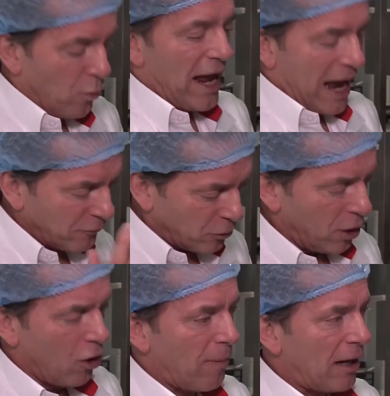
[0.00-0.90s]
We have to
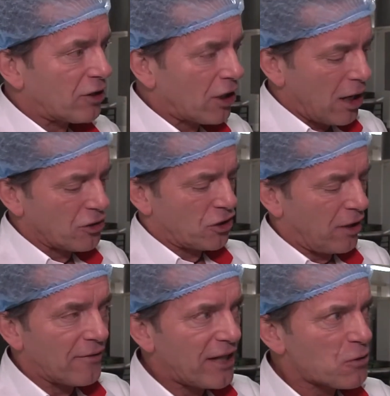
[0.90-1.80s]
know about the
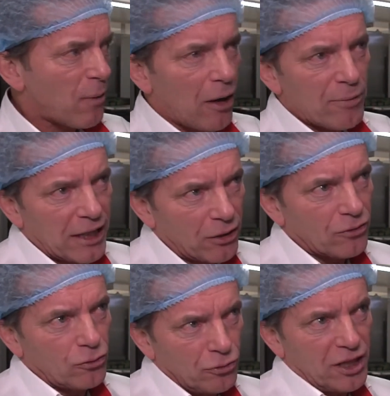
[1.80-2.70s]
culture, and that's why we
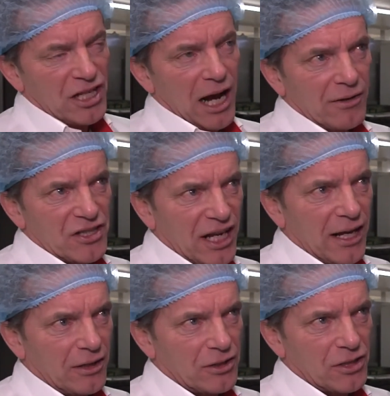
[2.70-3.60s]
cannot do this
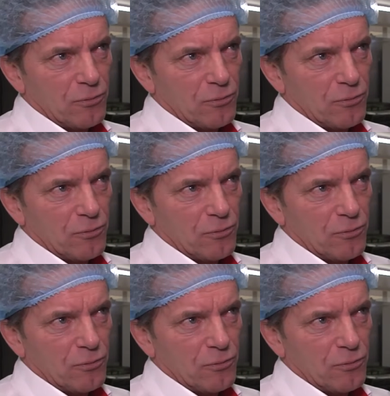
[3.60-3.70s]
ourselves.